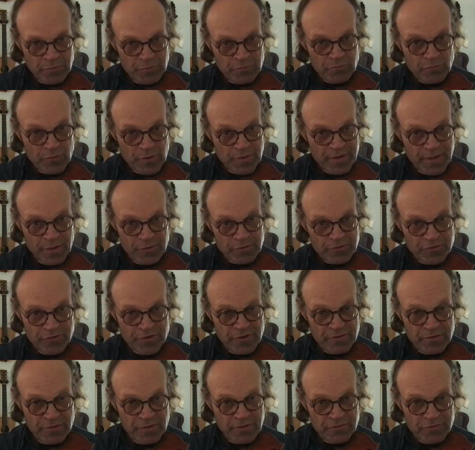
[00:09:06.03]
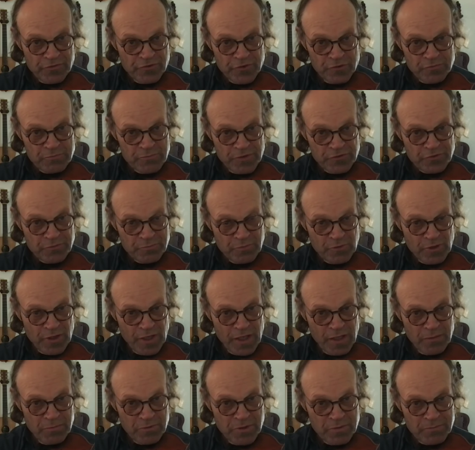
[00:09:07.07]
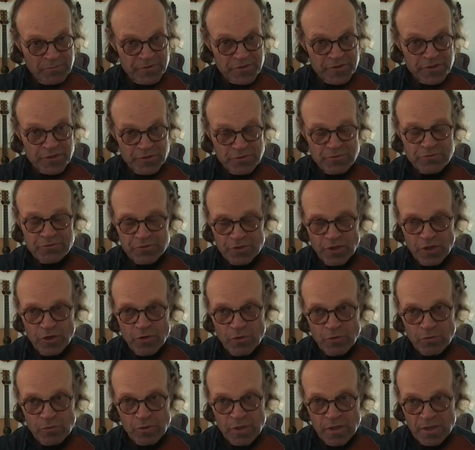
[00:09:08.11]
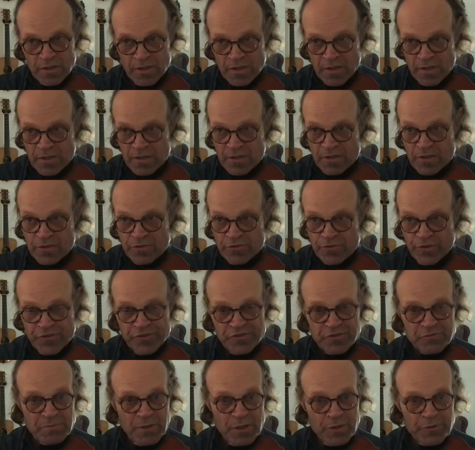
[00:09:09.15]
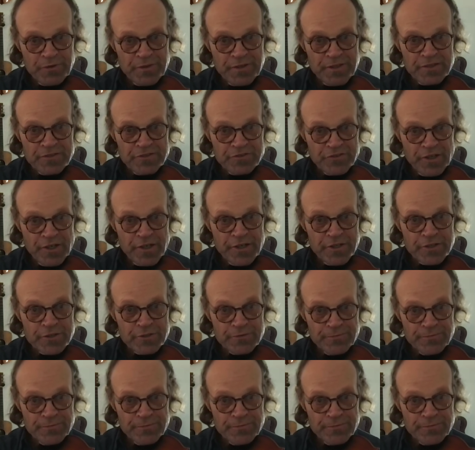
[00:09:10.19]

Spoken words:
without too much problem, you know just about the entire